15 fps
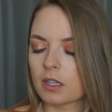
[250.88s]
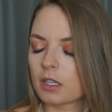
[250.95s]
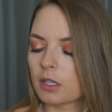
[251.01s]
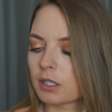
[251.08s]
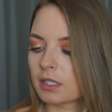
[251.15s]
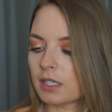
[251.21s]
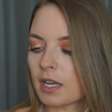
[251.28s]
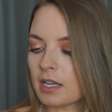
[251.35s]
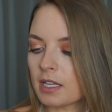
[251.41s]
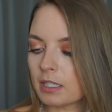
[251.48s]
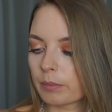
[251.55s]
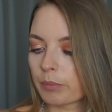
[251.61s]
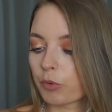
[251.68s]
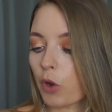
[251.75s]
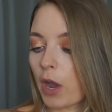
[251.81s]
The scent is
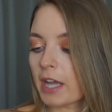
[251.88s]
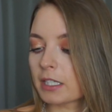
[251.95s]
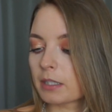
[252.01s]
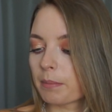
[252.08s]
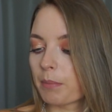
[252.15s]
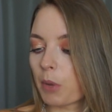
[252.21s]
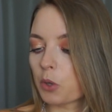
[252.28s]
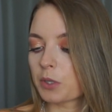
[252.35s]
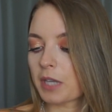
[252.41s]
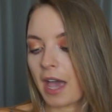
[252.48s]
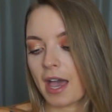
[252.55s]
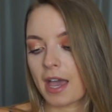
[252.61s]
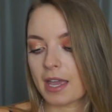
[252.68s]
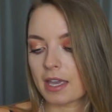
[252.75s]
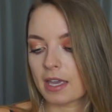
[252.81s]
Bright
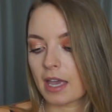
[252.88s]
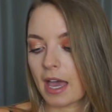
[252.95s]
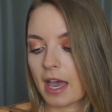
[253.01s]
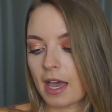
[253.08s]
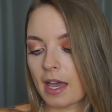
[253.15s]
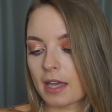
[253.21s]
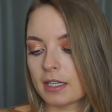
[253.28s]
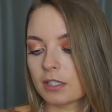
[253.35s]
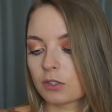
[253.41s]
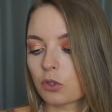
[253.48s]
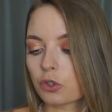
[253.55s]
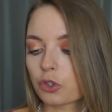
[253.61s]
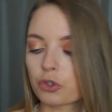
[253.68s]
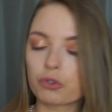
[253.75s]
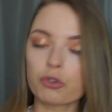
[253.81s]
Bouquet and it's
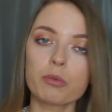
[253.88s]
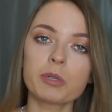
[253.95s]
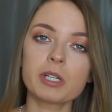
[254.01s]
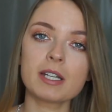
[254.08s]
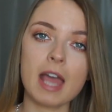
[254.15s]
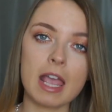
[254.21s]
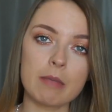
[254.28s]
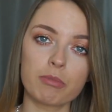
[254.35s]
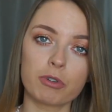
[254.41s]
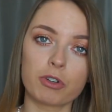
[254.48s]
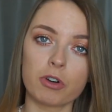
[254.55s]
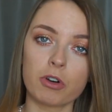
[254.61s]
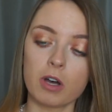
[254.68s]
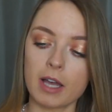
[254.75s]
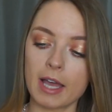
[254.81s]
got strawberry and
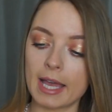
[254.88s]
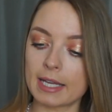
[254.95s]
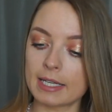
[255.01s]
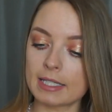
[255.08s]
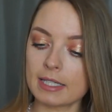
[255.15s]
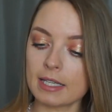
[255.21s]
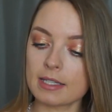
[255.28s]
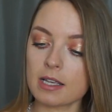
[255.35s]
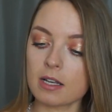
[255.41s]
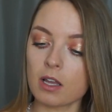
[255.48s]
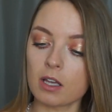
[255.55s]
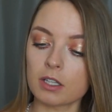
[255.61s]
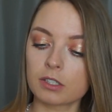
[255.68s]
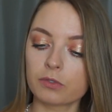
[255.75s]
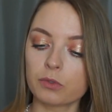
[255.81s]
apricot and it says it
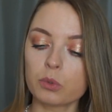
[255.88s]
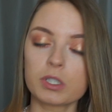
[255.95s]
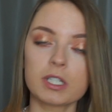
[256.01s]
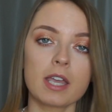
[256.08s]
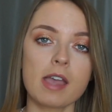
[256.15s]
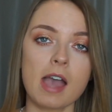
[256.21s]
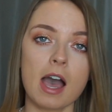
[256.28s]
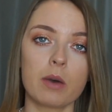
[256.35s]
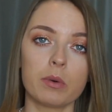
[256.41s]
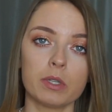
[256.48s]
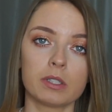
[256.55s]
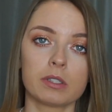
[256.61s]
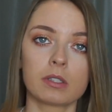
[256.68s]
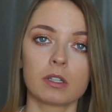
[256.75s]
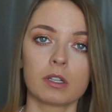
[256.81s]
lasts 48
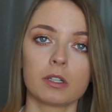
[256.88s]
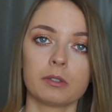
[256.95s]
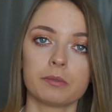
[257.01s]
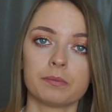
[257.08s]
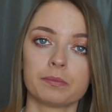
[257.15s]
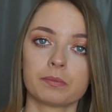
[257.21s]
hours, so.